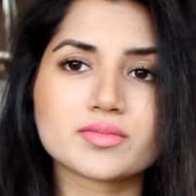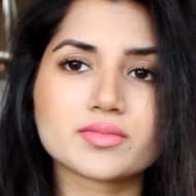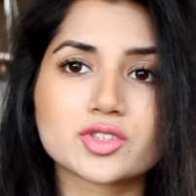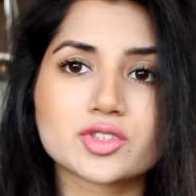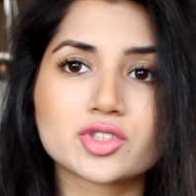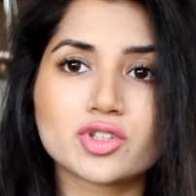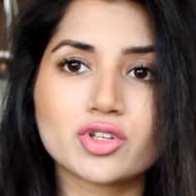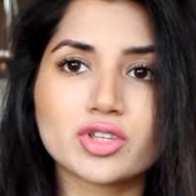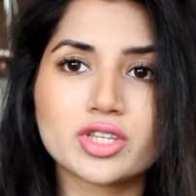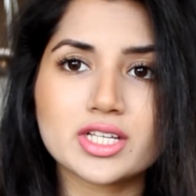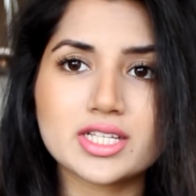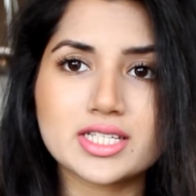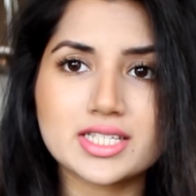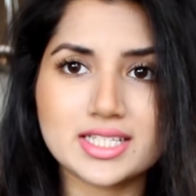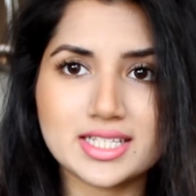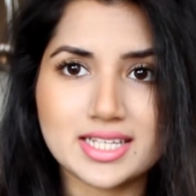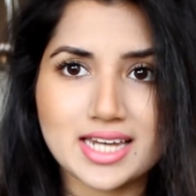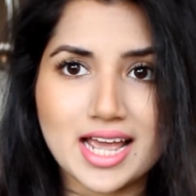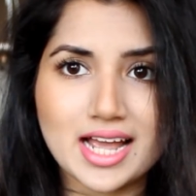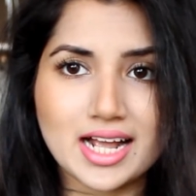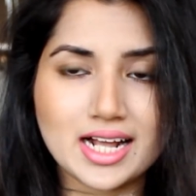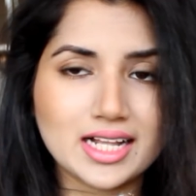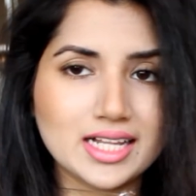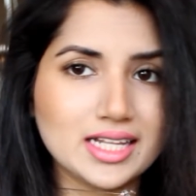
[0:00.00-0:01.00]
So this
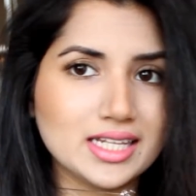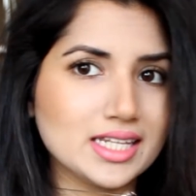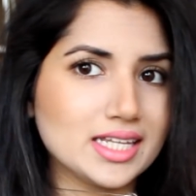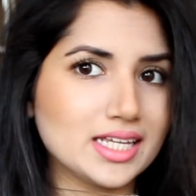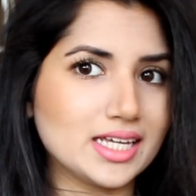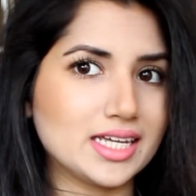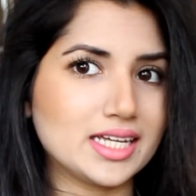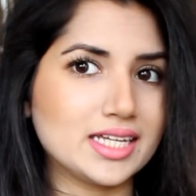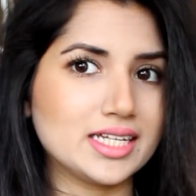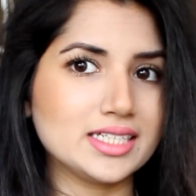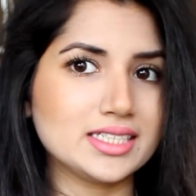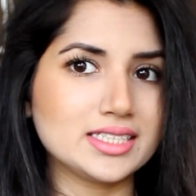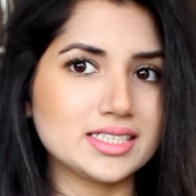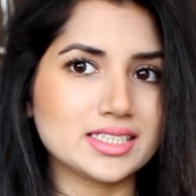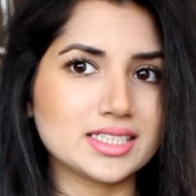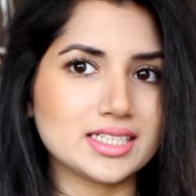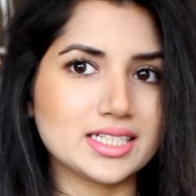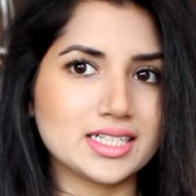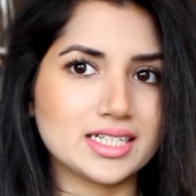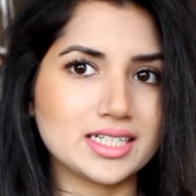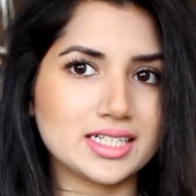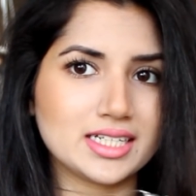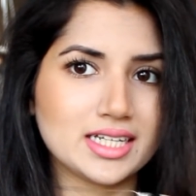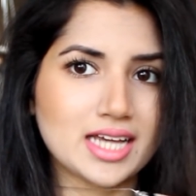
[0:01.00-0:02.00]
necklace,
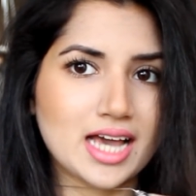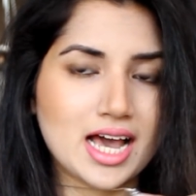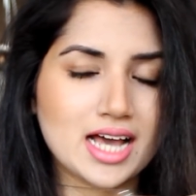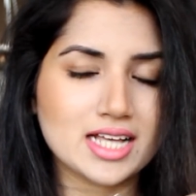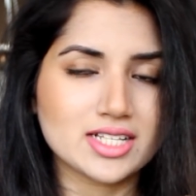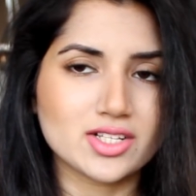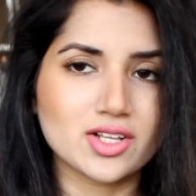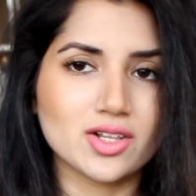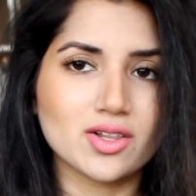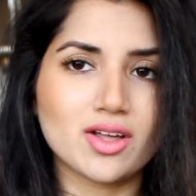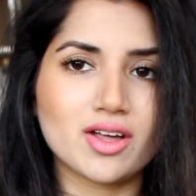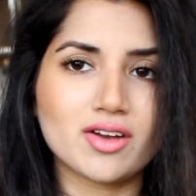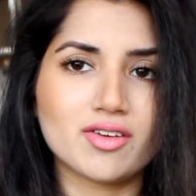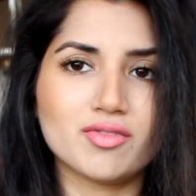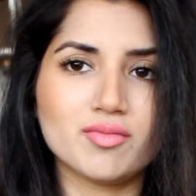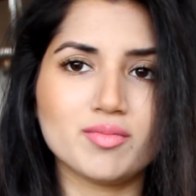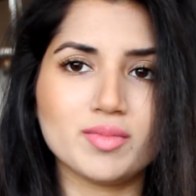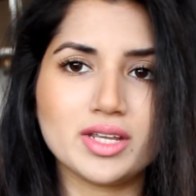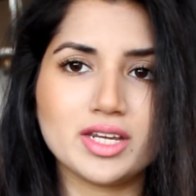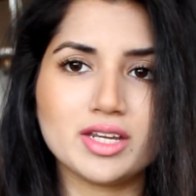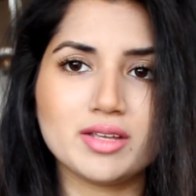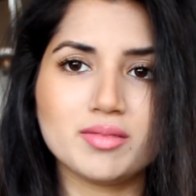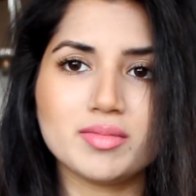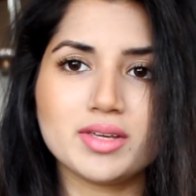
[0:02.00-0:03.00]
it has a lot of
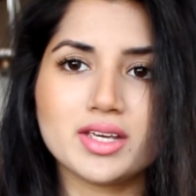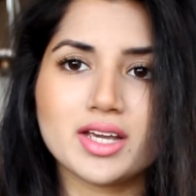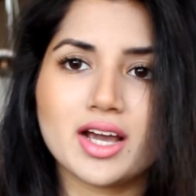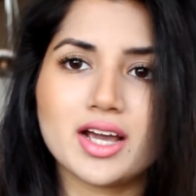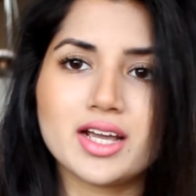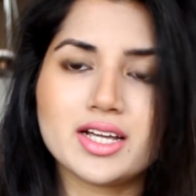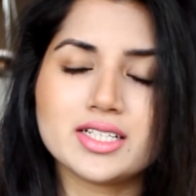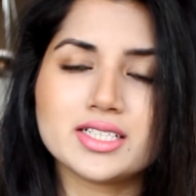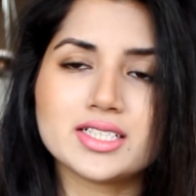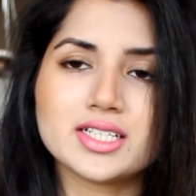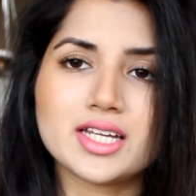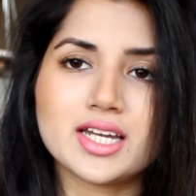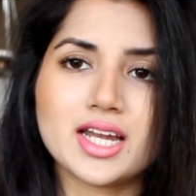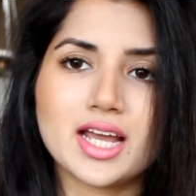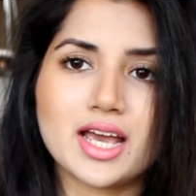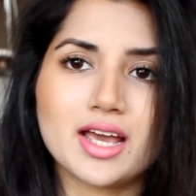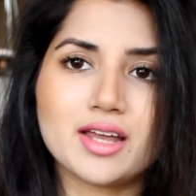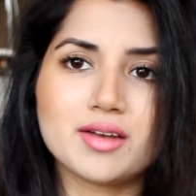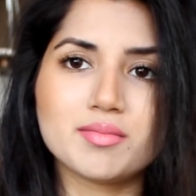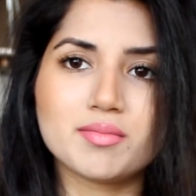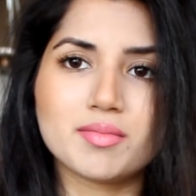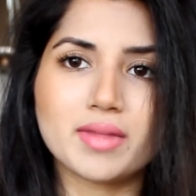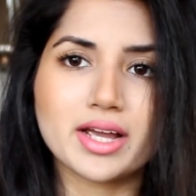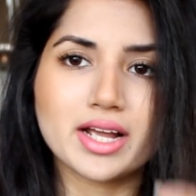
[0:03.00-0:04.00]
meaning behind it,
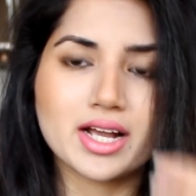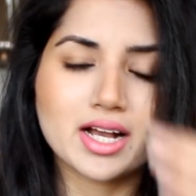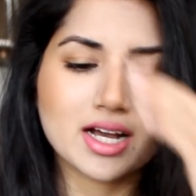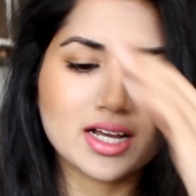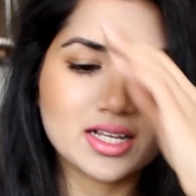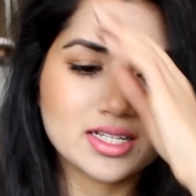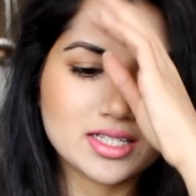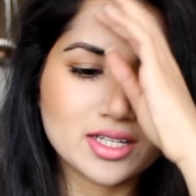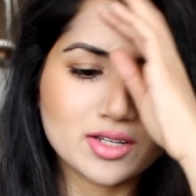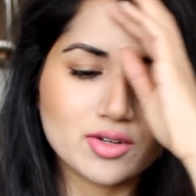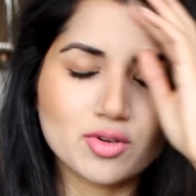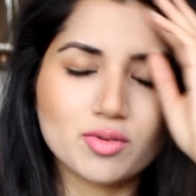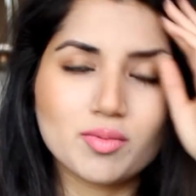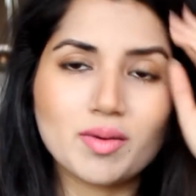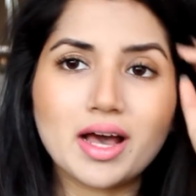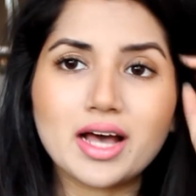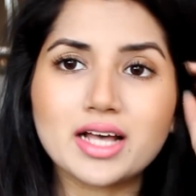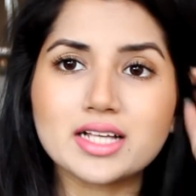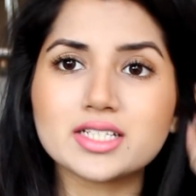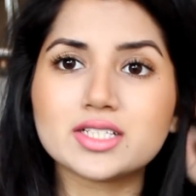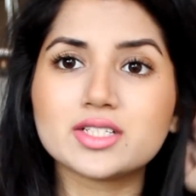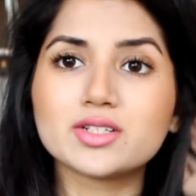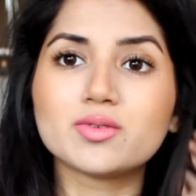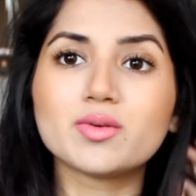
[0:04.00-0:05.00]
and my cousin who
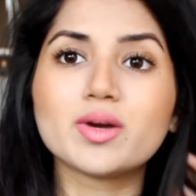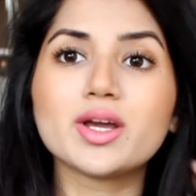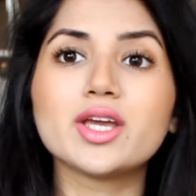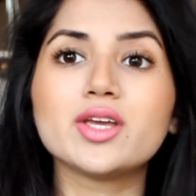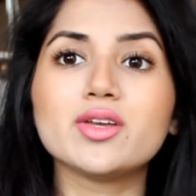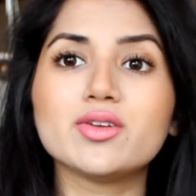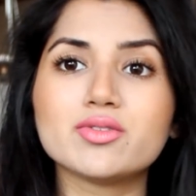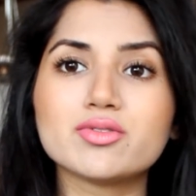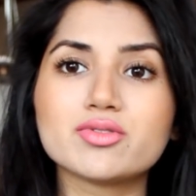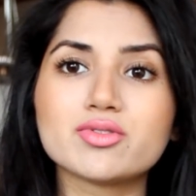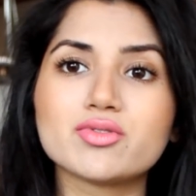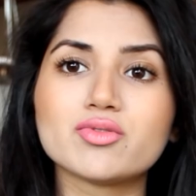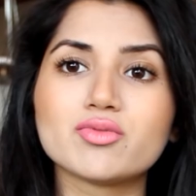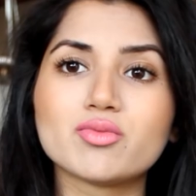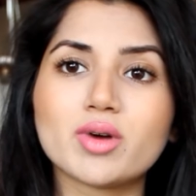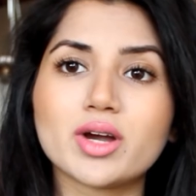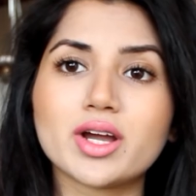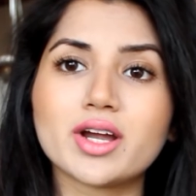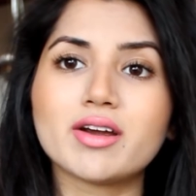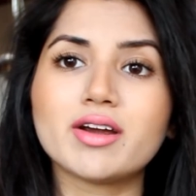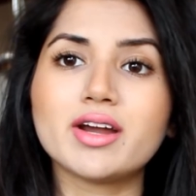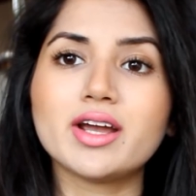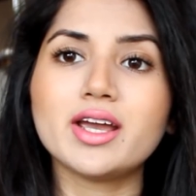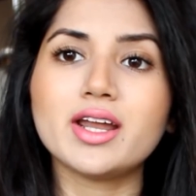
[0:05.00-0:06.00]
passed away used to
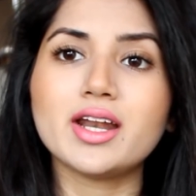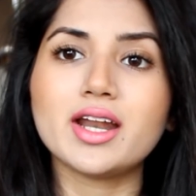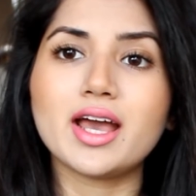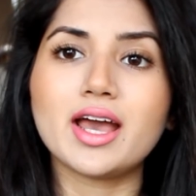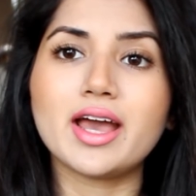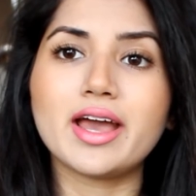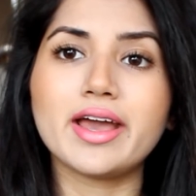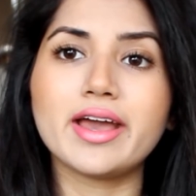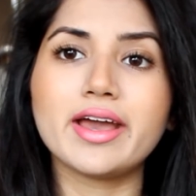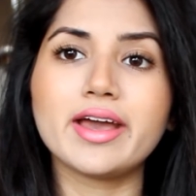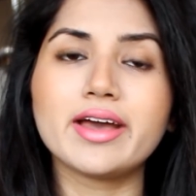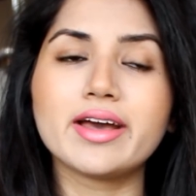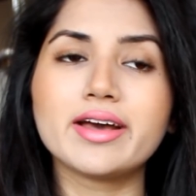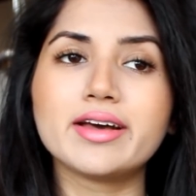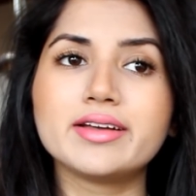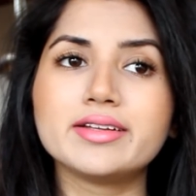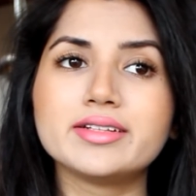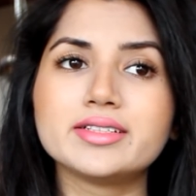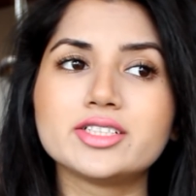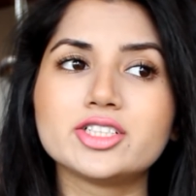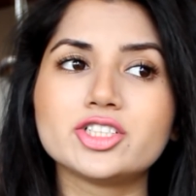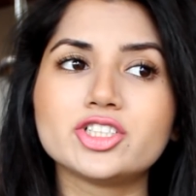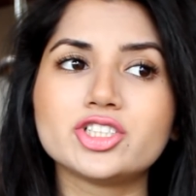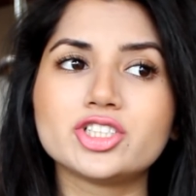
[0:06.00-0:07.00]
wear it,
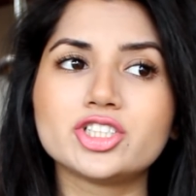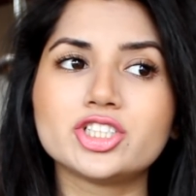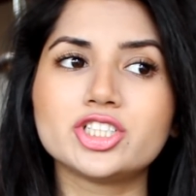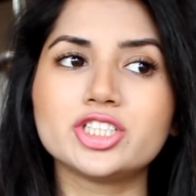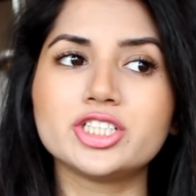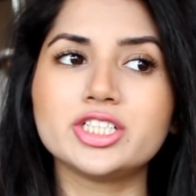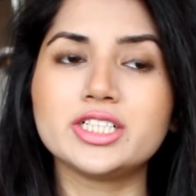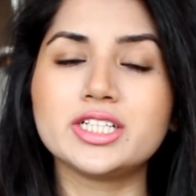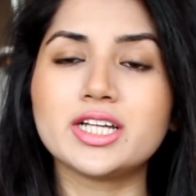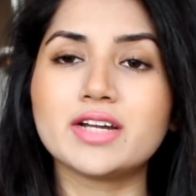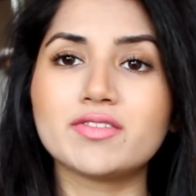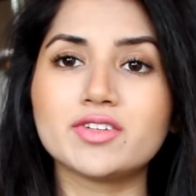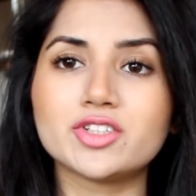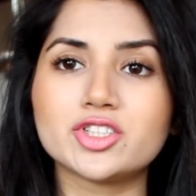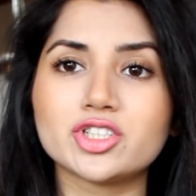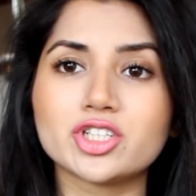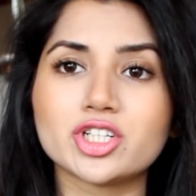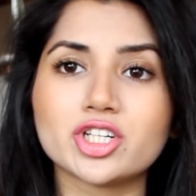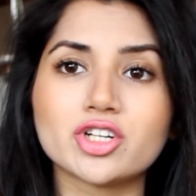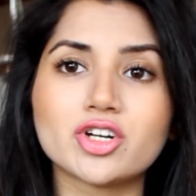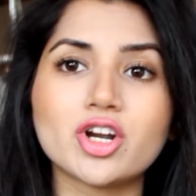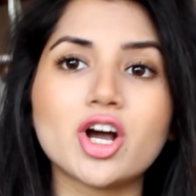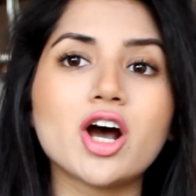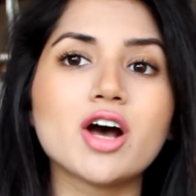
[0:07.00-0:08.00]
and she never
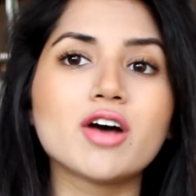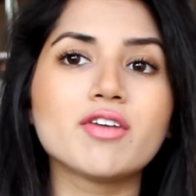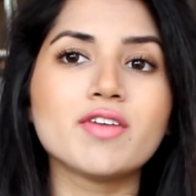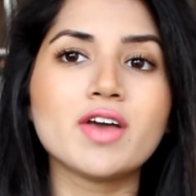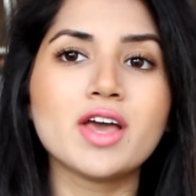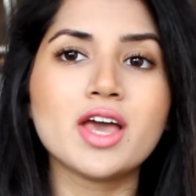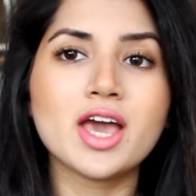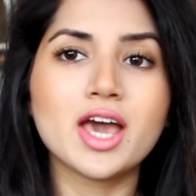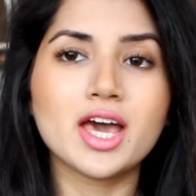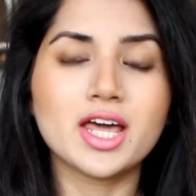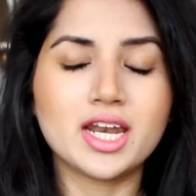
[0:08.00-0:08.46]
took it off,